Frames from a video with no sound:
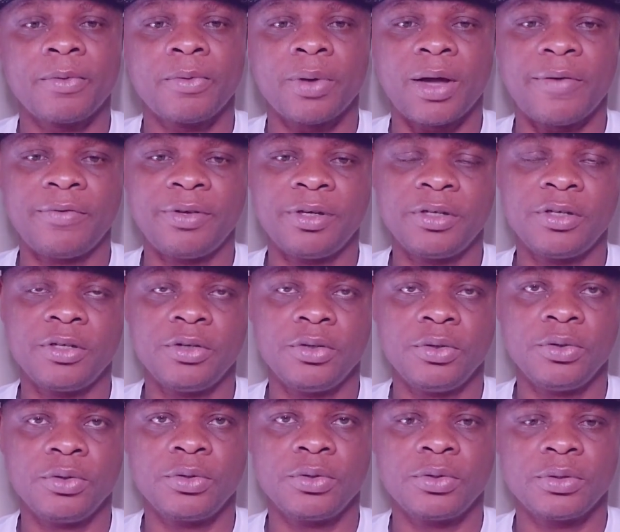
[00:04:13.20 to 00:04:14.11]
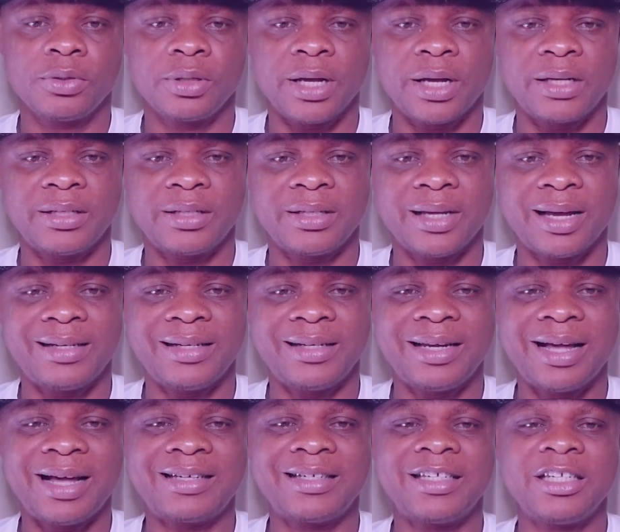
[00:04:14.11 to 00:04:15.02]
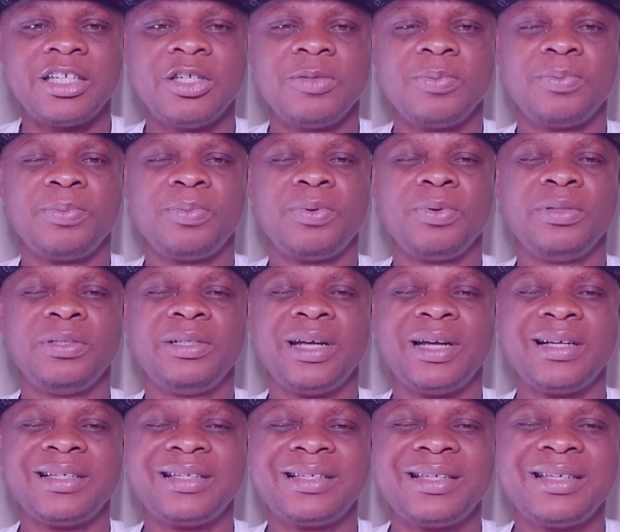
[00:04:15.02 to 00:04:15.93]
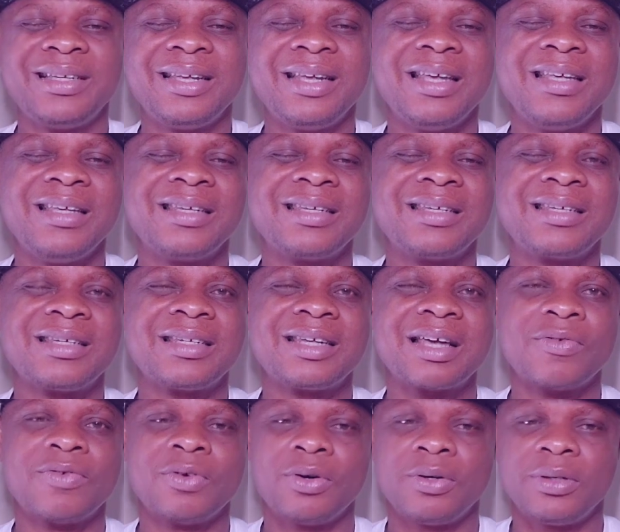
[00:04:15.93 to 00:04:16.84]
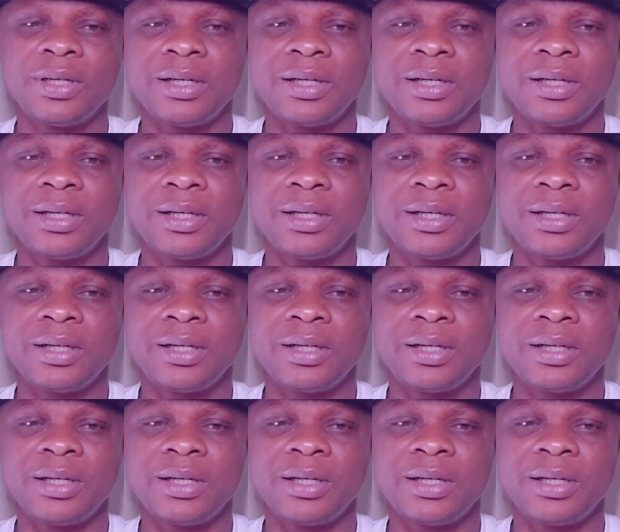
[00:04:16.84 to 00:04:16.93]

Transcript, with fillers: We have this news that Adidas is projecting a seven